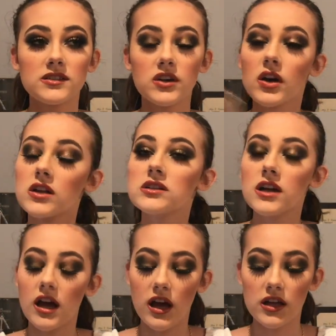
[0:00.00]
told
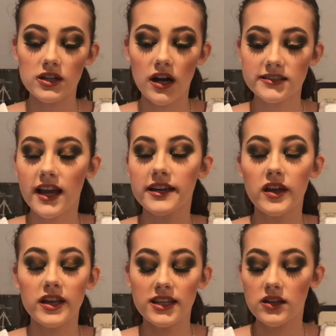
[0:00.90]
us like
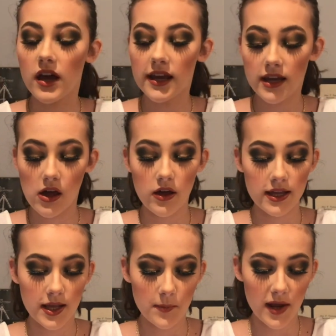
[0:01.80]
in an
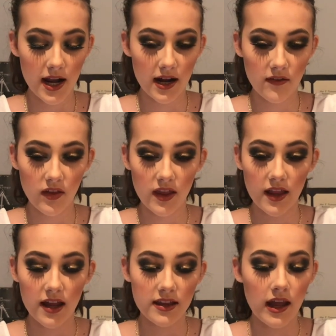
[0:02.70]
email, I think,
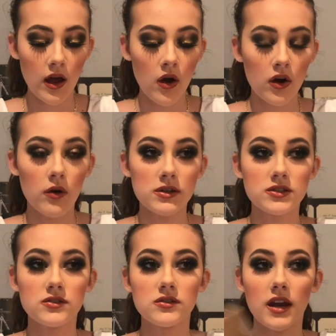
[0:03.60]
that they're going
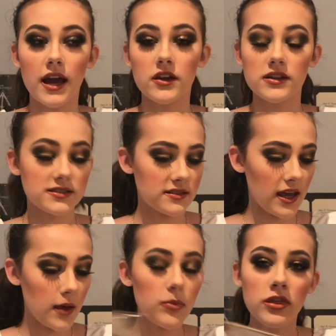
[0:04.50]
to do like a
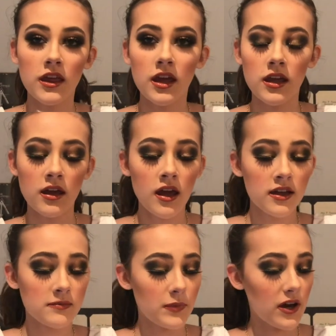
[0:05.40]
Snape thing,
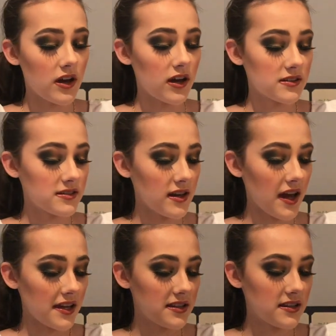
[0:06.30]
but
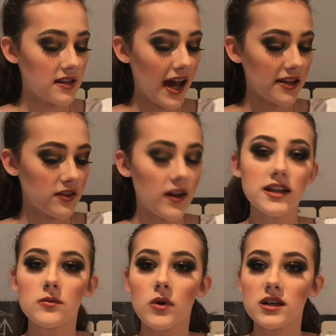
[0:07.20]
I thought
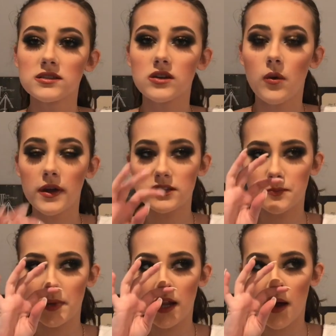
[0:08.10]
it was going to
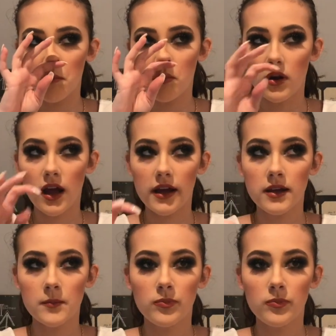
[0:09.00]
be like more like